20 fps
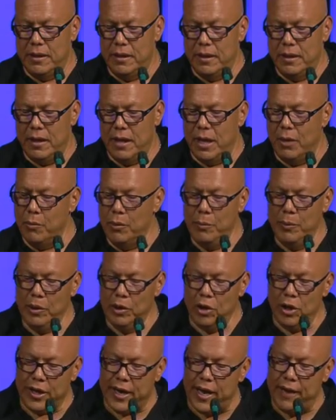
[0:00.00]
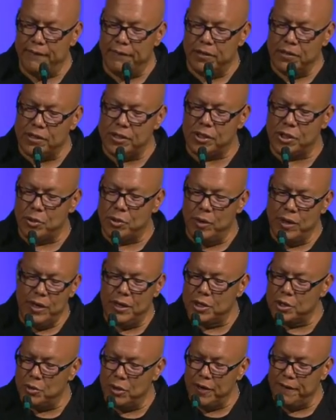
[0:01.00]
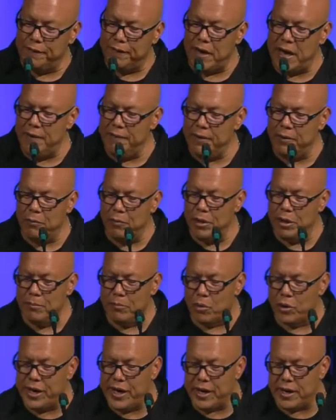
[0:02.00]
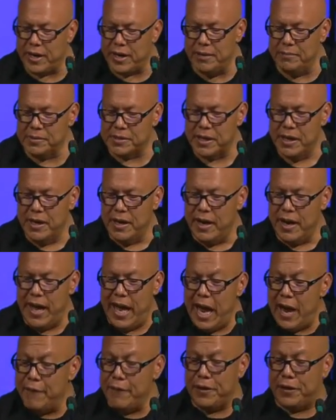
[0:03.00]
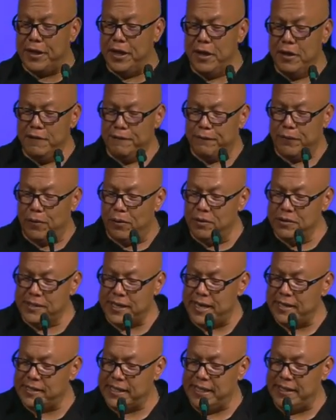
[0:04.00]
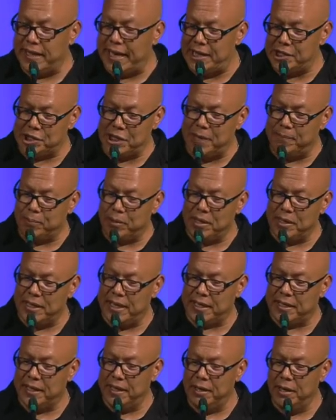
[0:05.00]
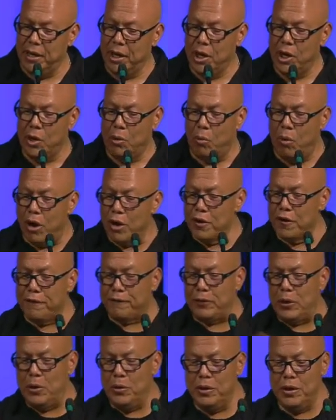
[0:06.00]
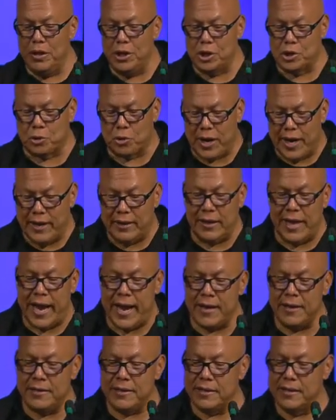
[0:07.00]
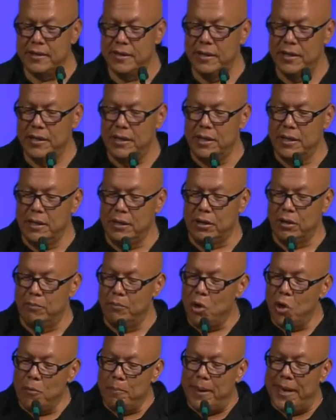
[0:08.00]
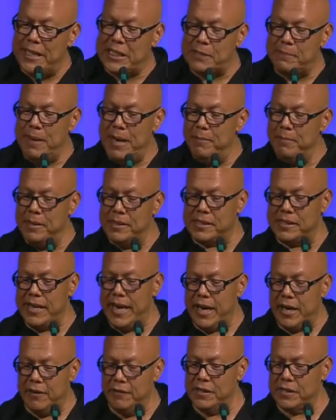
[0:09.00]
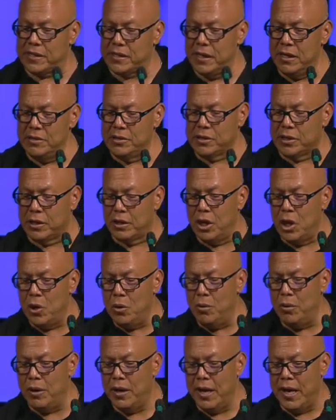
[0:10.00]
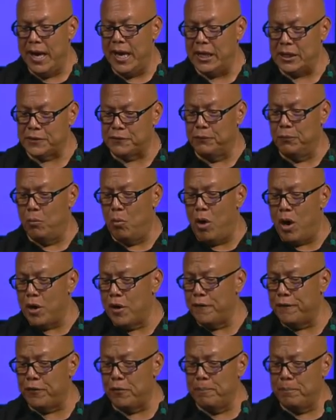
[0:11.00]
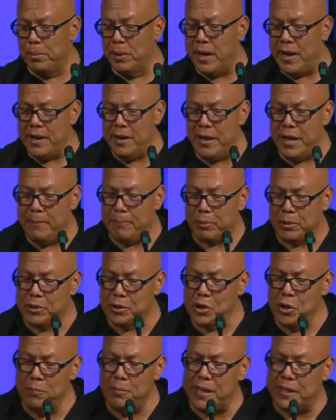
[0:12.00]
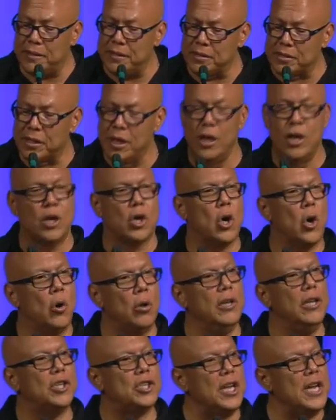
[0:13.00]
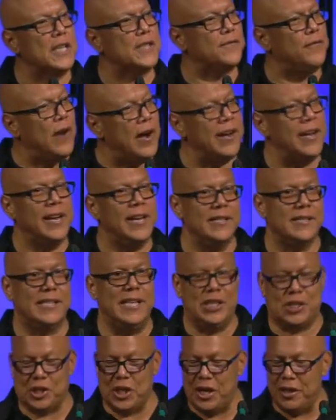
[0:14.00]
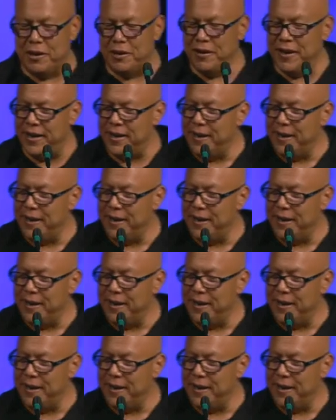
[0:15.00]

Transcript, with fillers: And when we look at verses 20 to 25, when the morning comes, everything unfolds as Elisha had predicted. Water flowed into the dry land. The Moabites made mistake of the sun's glow as water for blood, and they presumed that this coalition has fought against each other, and,